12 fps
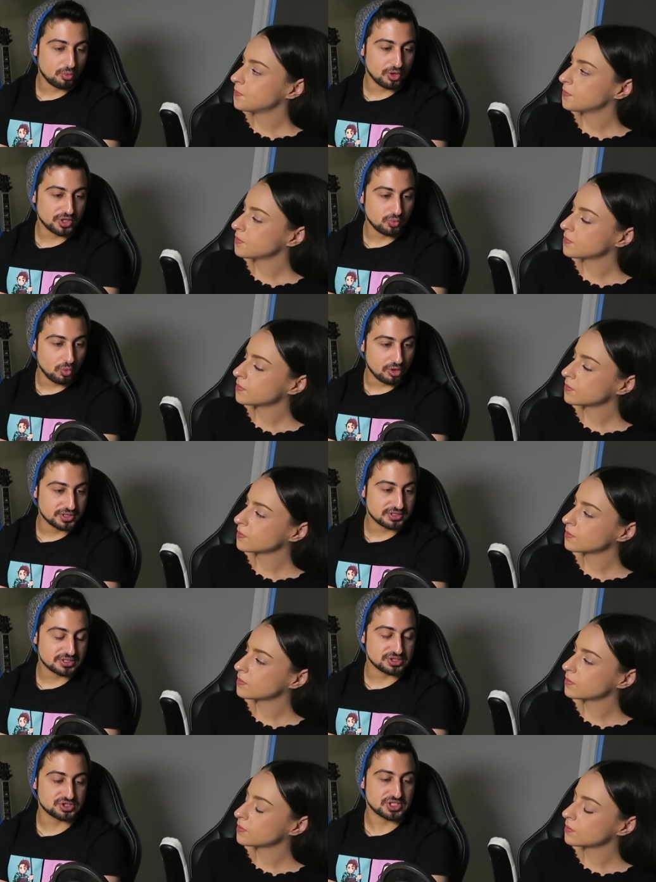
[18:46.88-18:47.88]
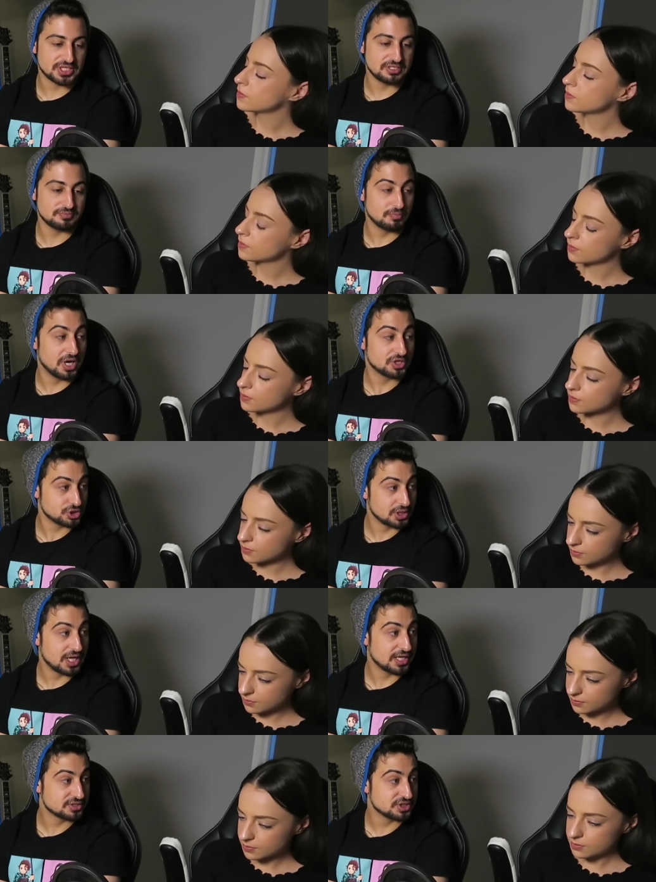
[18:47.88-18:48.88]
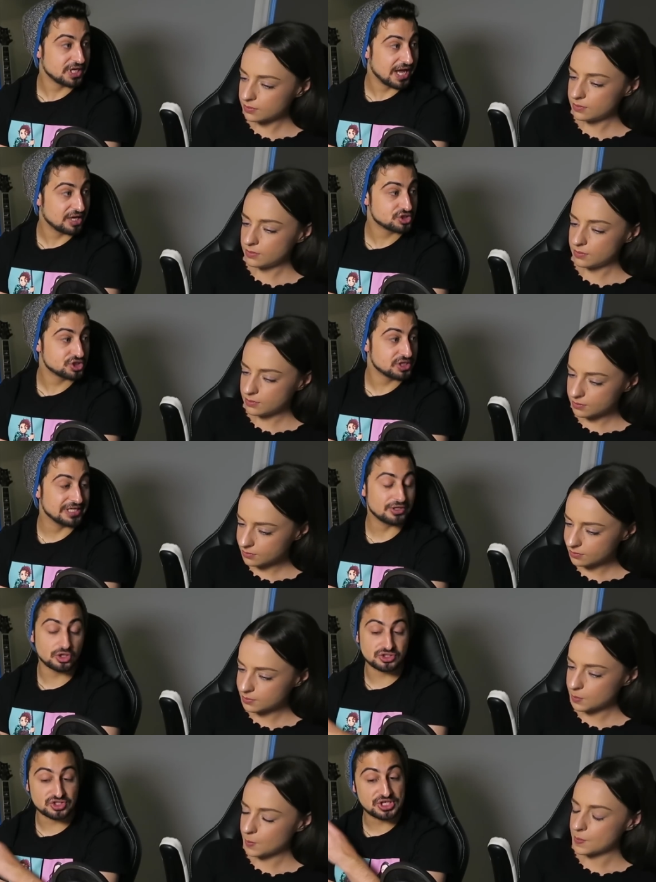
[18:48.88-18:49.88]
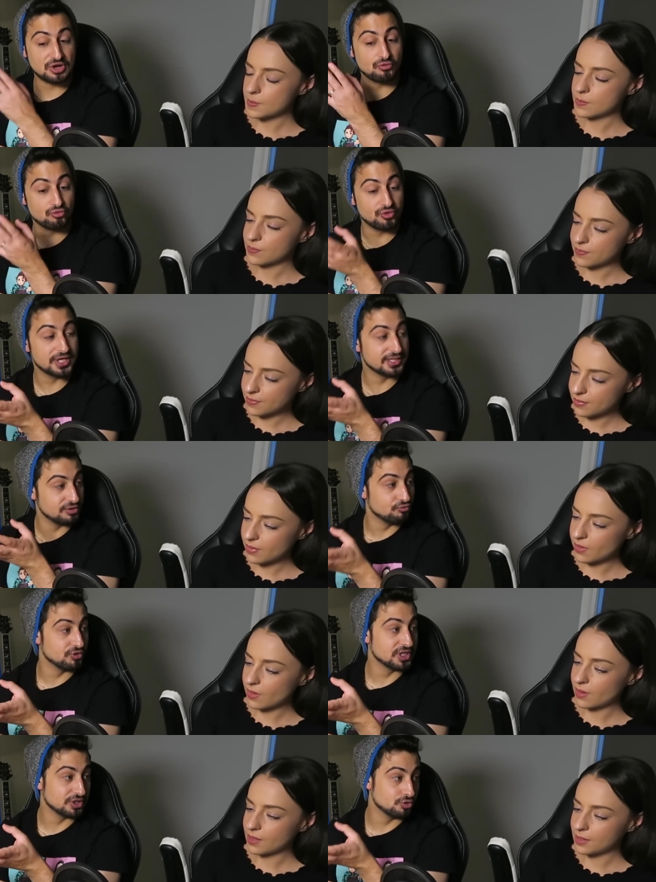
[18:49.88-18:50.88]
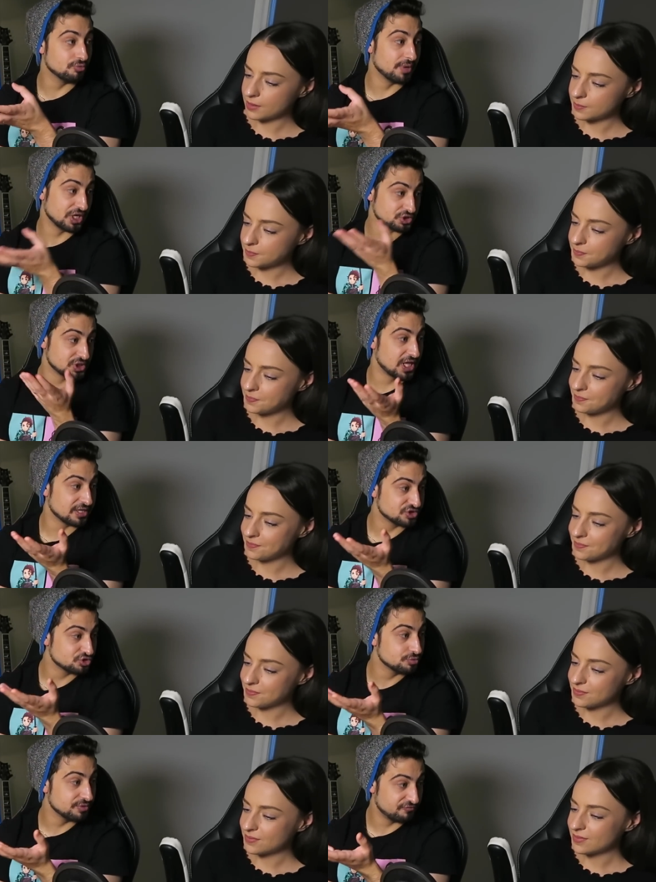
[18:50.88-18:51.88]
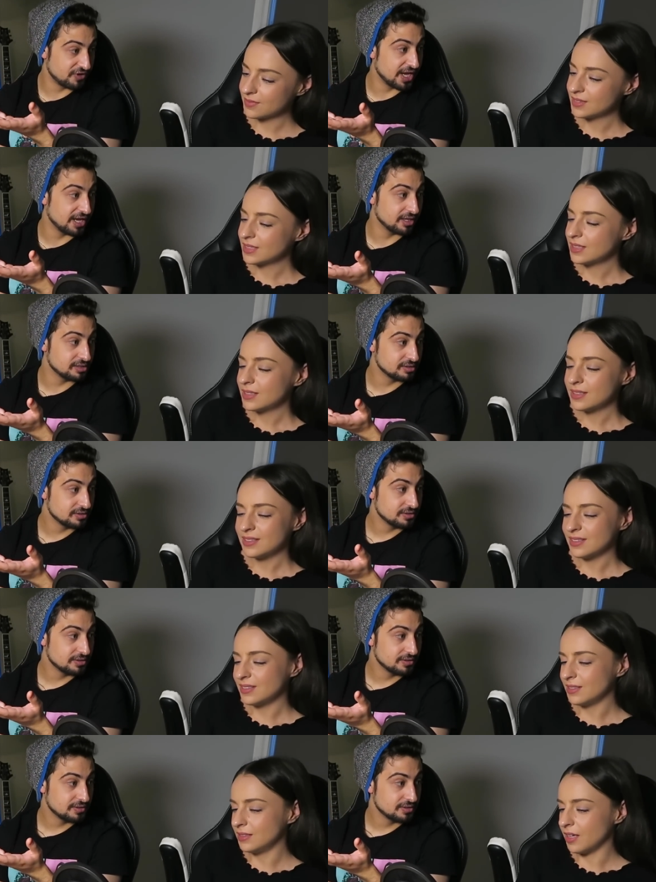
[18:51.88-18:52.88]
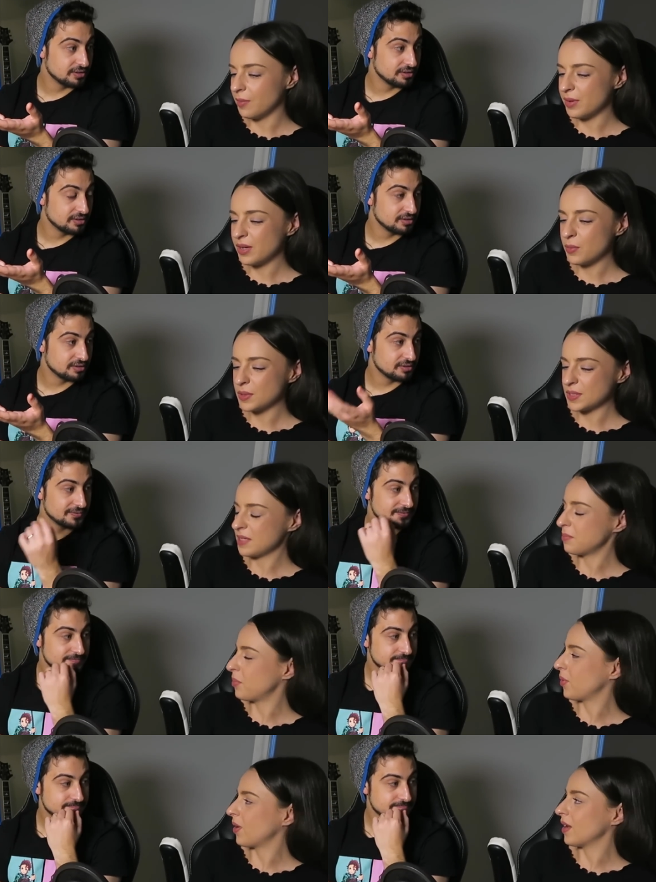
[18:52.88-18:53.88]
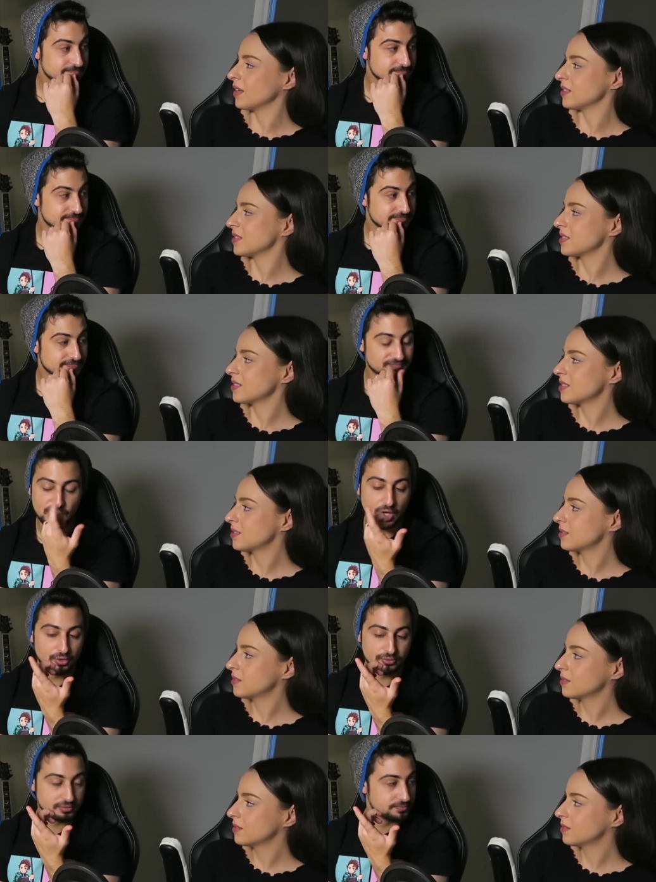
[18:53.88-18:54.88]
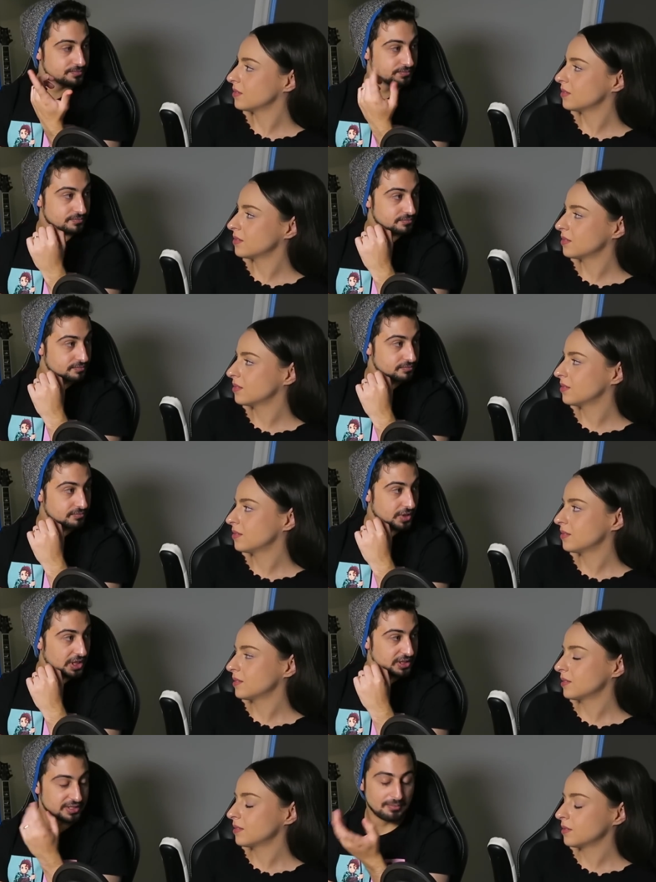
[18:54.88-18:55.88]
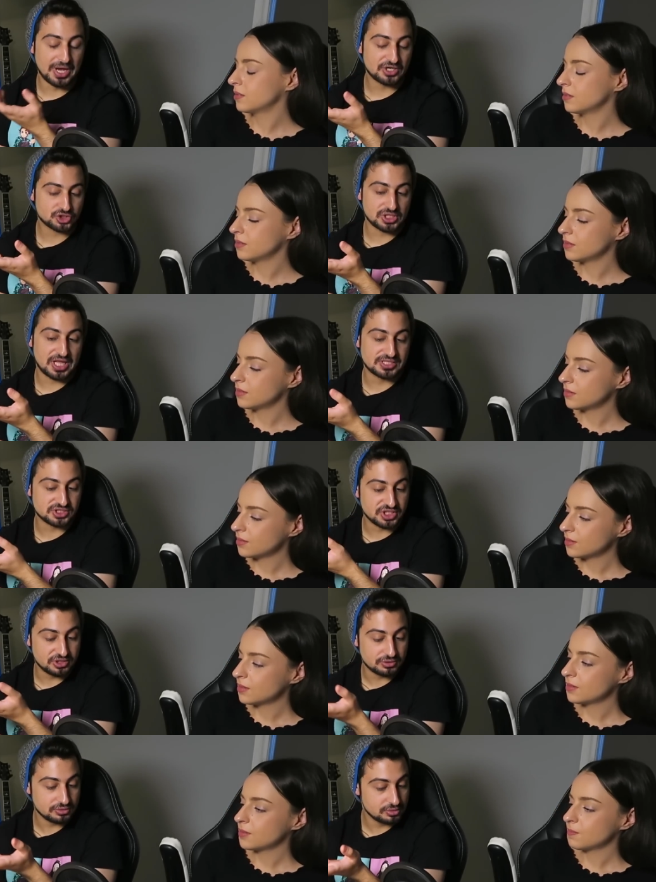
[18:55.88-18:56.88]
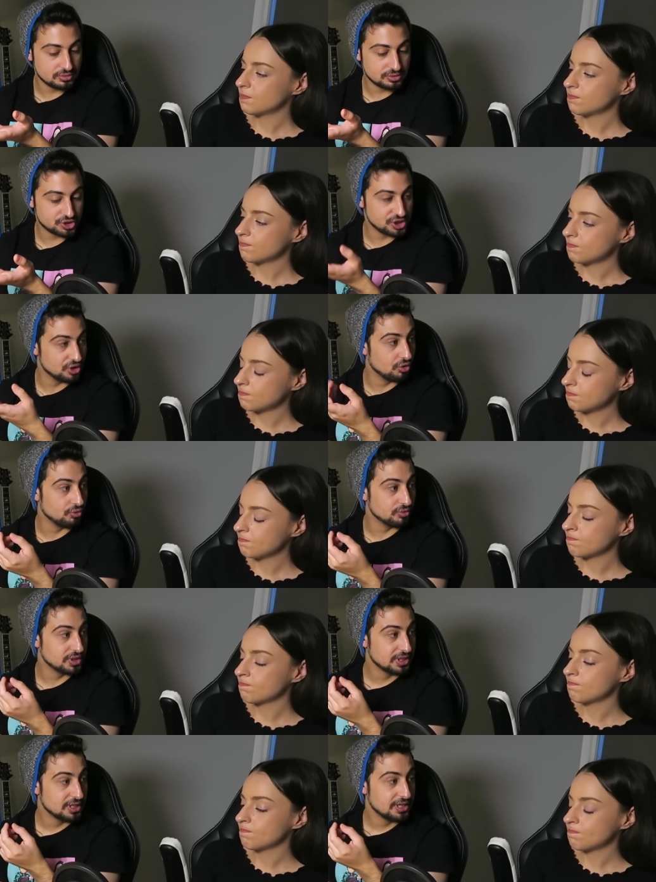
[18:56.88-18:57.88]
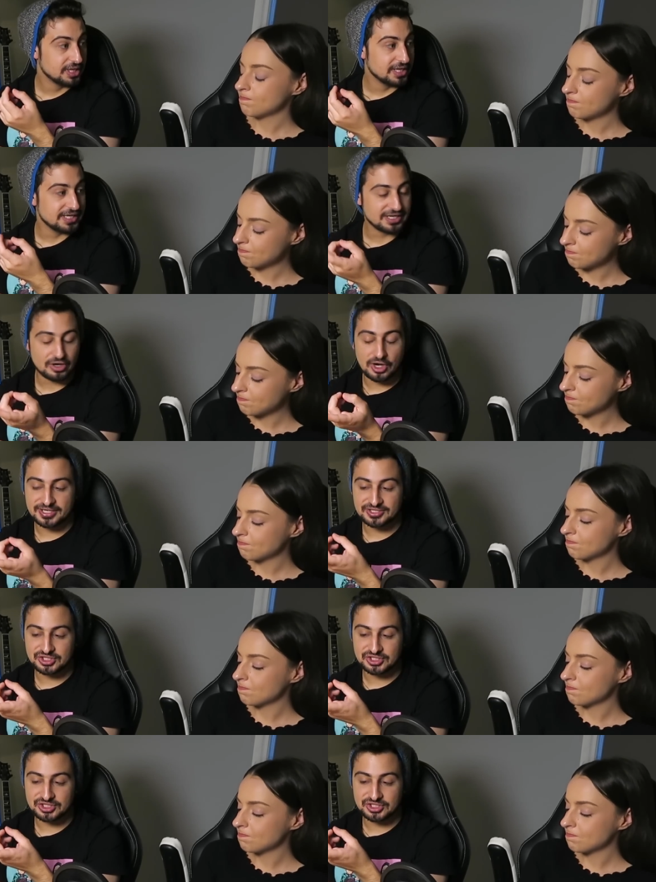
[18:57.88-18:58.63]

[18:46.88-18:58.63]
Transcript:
Speaker 1: what he wanted to see martial arts in action. He got to see a really, really good martial artist, to be fair.
Speaker 2: Yeah, but he wasn't impressed.
Speaker 1: No. The martial arts did... shit all. He kind of